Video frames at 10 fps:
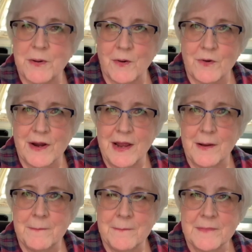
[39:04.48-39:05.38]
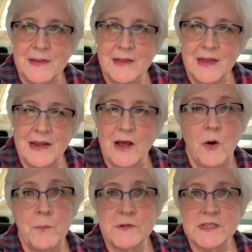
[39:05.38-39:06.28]
Program, and I hope
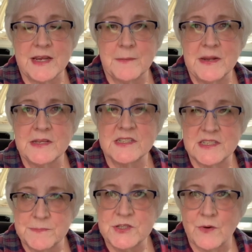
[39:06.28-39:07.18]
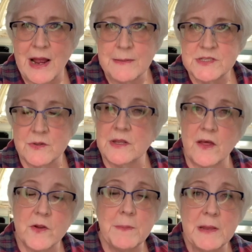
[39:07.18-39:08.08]
you'll take a minute to subscribe so that other
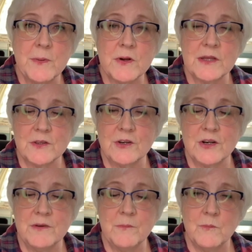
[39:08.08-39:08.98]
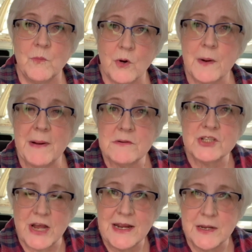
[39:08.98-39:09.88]
people can learn more about
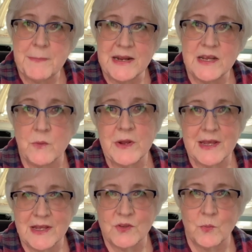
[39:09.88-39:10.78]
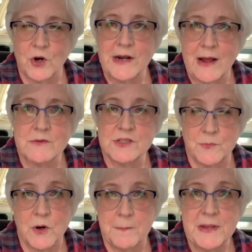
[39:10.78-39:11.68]
China painting and we can get the word out to more
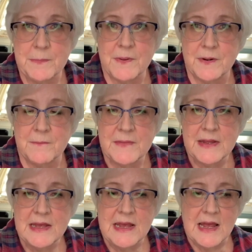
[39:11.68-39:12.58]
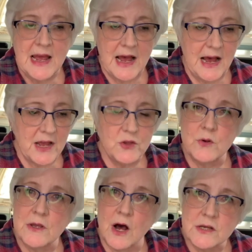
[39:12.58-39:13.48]
people. Uh, you
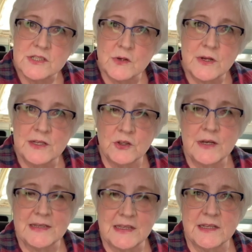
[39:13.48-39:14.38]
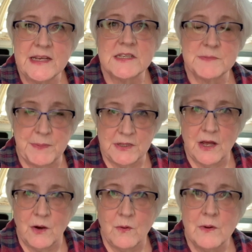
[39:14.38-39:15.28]
also can look at the links
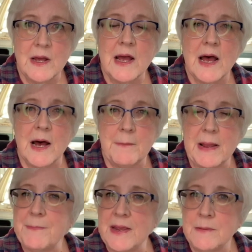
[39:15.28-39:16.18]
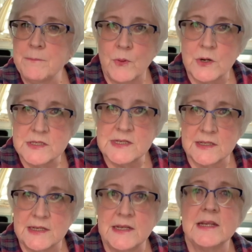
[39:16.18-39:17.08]
below. Uh, my paint and
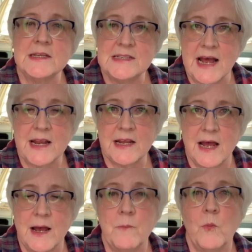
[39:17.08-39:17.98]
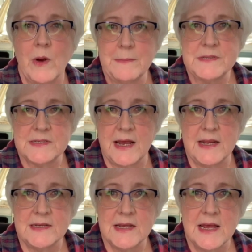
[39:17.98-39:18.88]
porcelain dot com website